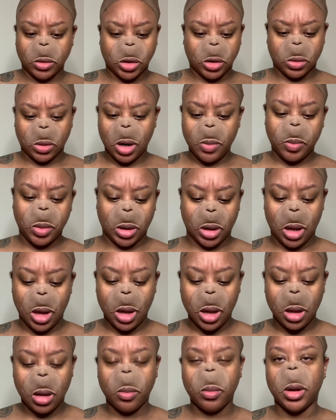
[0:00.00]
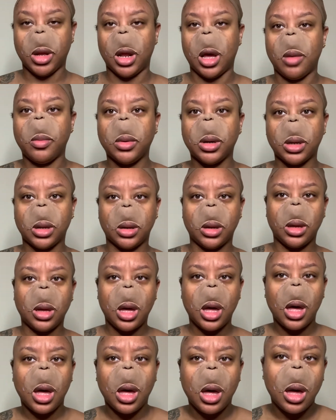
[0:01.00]
tripping. But I'm gonna
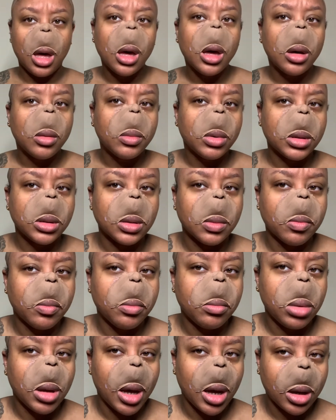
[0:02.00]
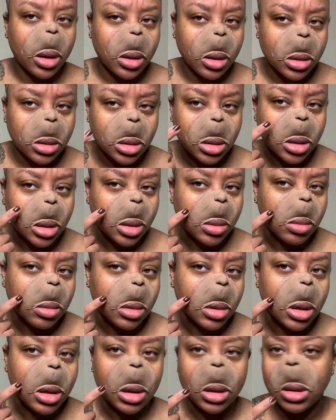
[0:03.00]
put some powder to
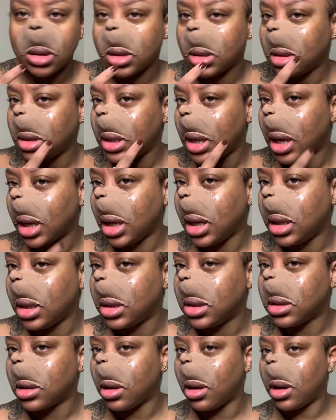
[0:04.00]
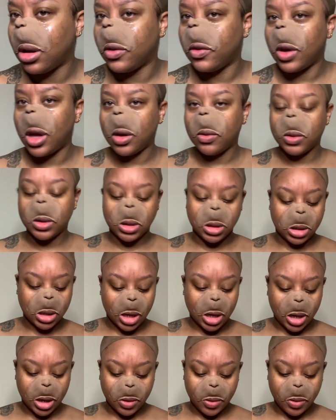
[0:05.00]
get the tackiness off, I would say.